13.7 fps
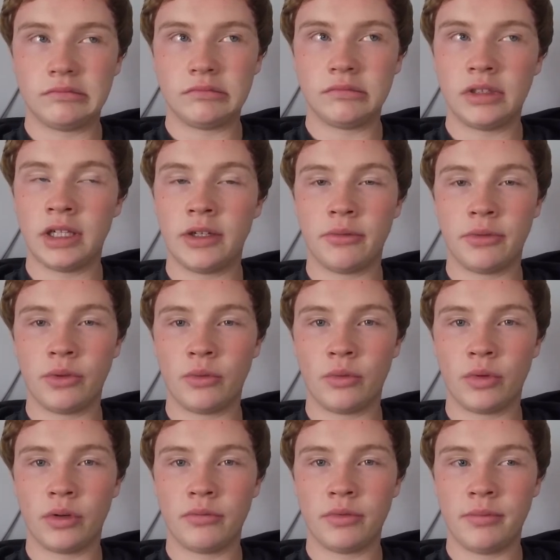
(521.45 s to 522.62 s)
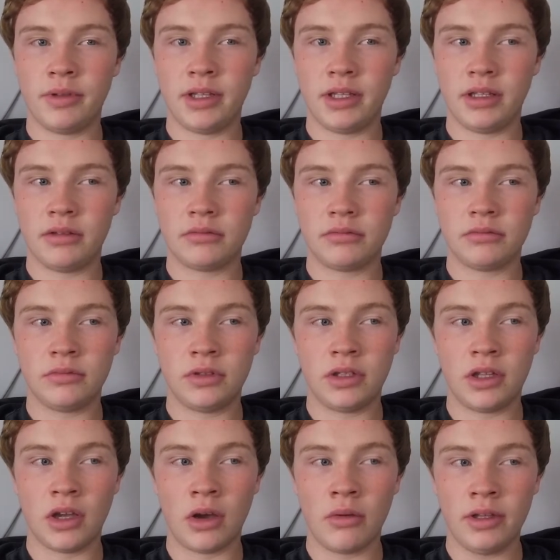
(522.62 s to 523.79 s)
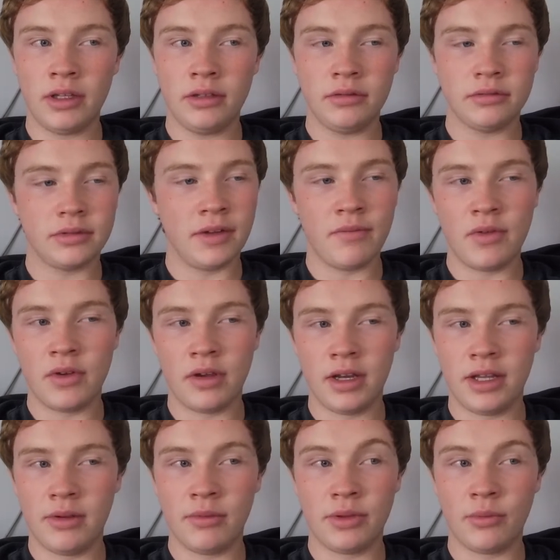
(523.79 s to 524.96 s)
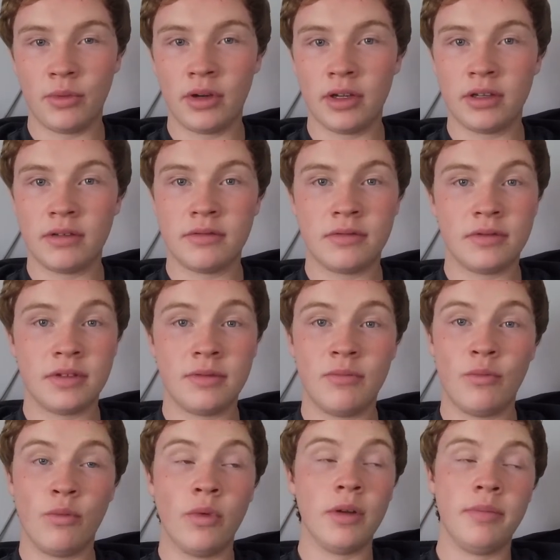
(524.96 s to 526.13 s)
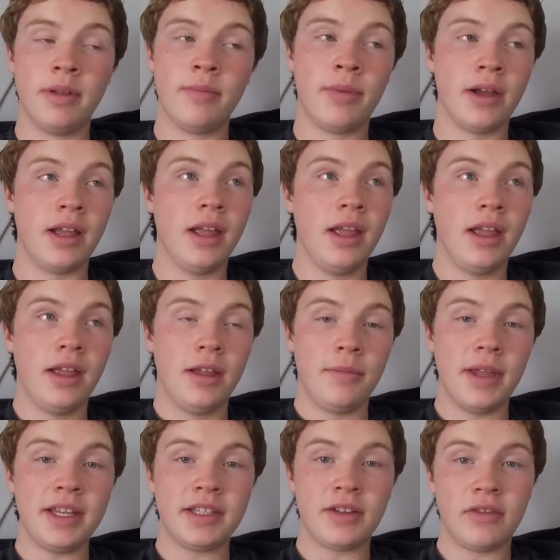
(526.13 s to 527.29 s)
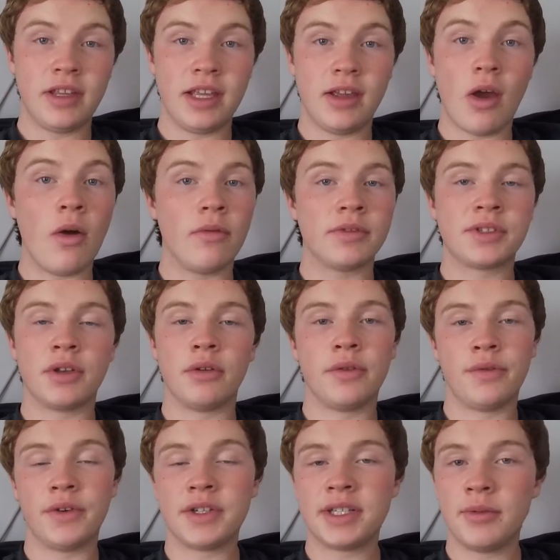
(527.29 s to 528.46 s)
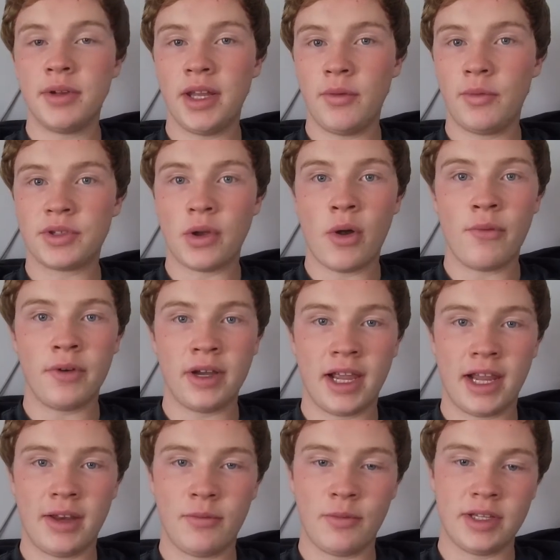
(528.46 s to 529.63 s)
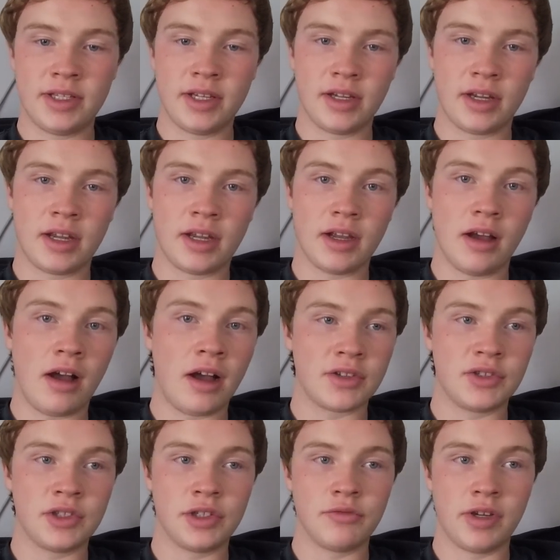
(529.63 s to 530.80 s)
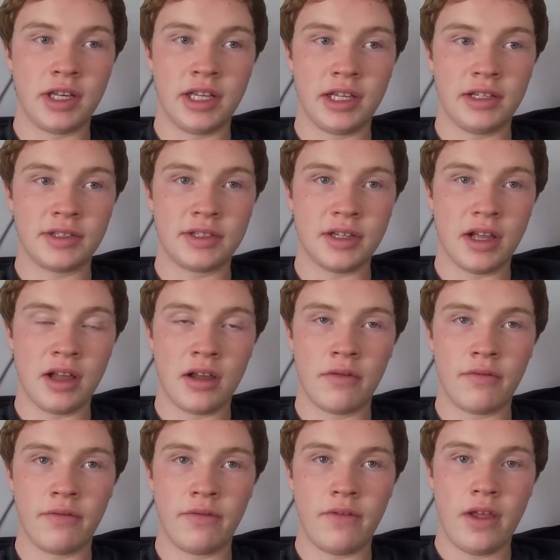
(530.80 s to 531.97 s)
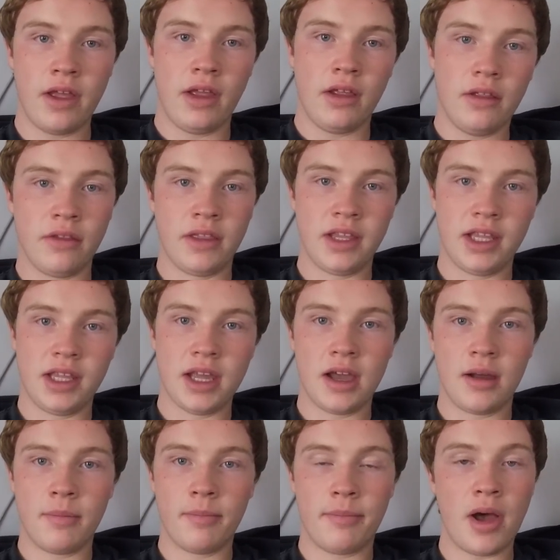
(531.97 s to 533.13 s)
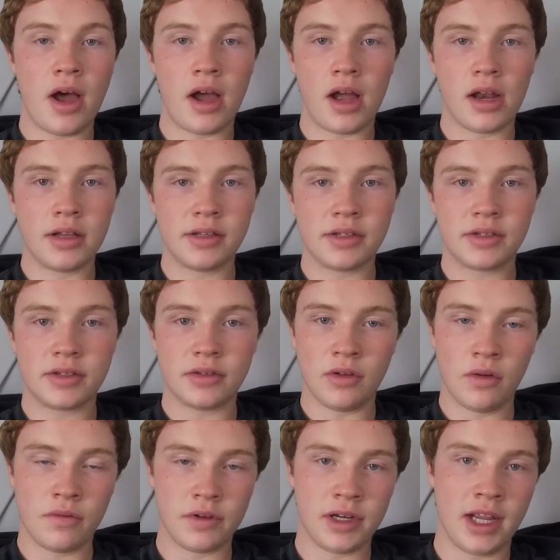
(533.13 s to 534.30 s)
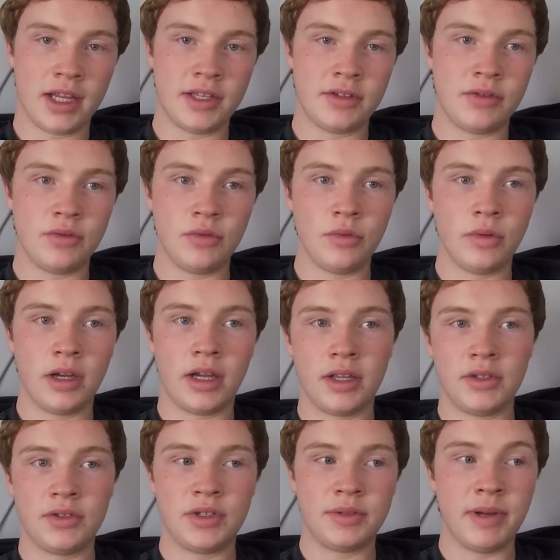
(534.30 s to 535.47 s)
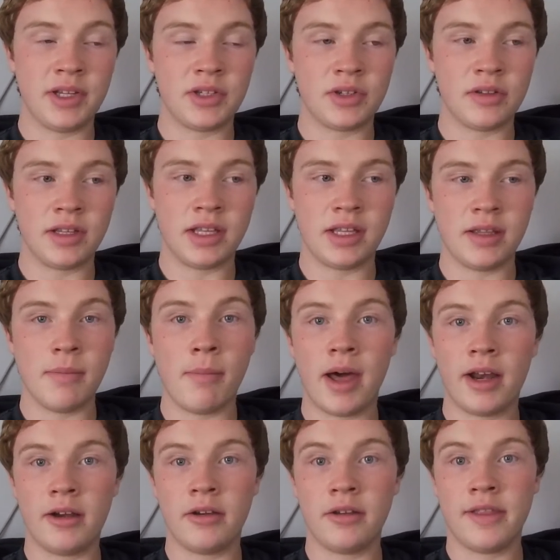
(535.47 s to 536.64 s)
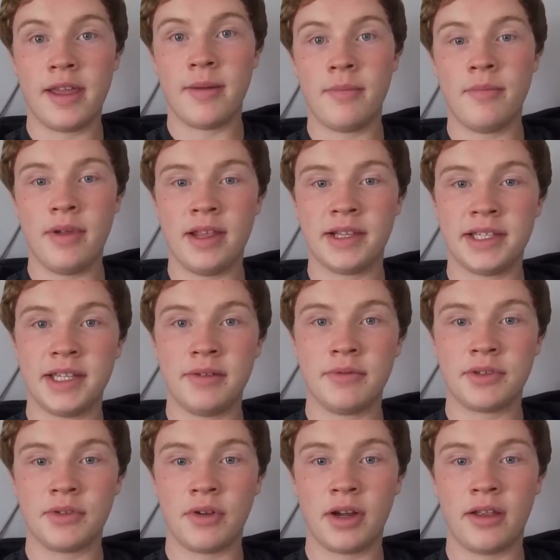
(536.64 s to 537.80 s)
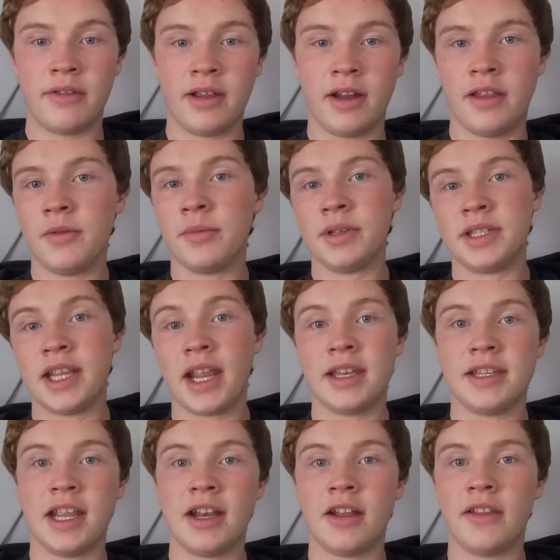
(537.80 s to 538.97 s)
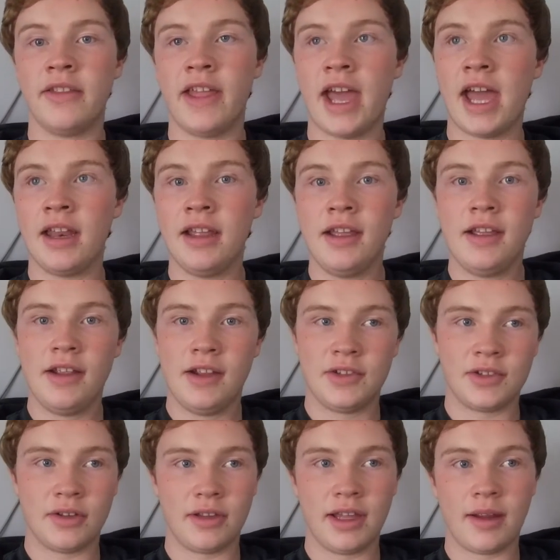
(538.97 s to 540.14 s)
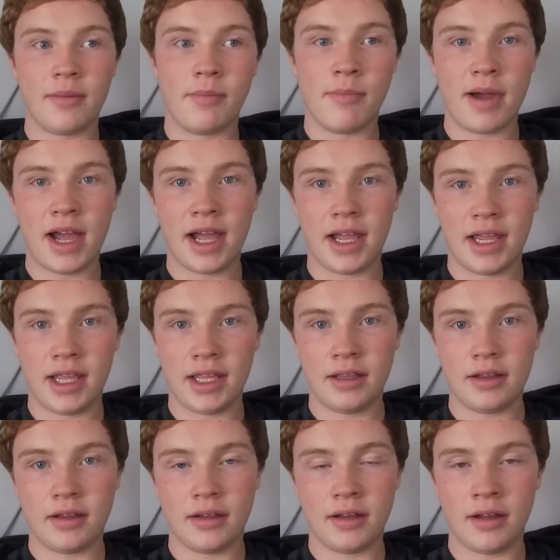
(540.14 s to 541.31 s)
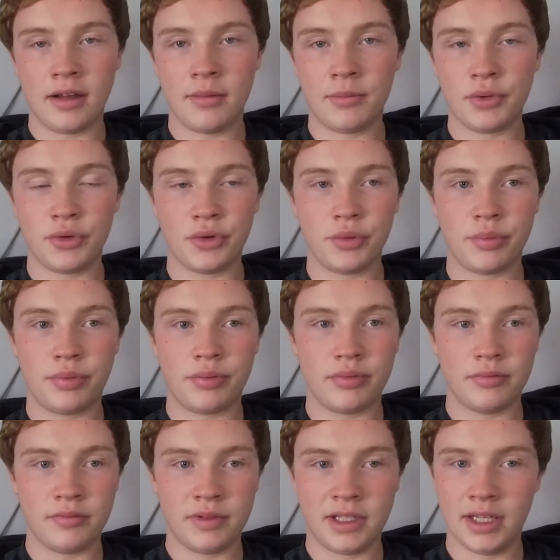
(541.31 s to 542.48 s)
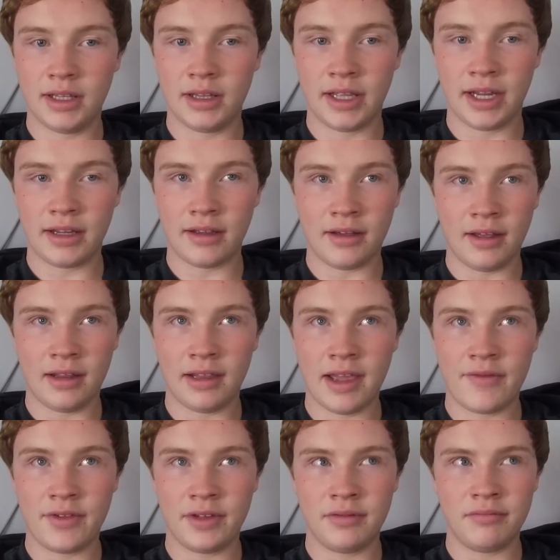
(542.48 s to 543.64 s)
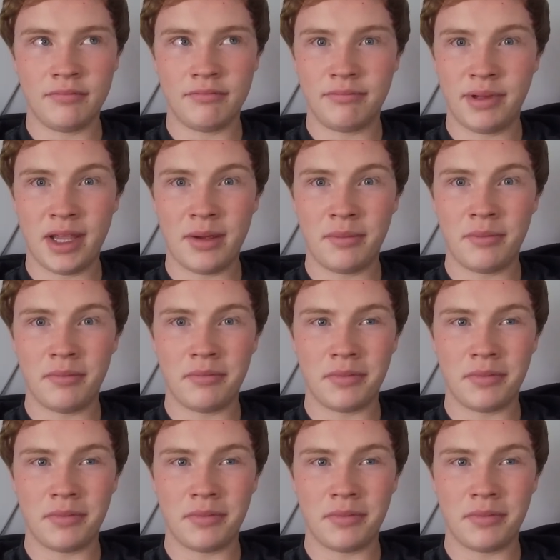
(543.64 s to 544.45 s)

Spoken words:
I don't know what the word would be, going. I have no idea what the word would be, but basically, so the first thing we did was overnight we took oxygen readings of the ponds overnight to just basically monitor them and see what's going on there. They've been taking data on that. So my group did 11 p.m.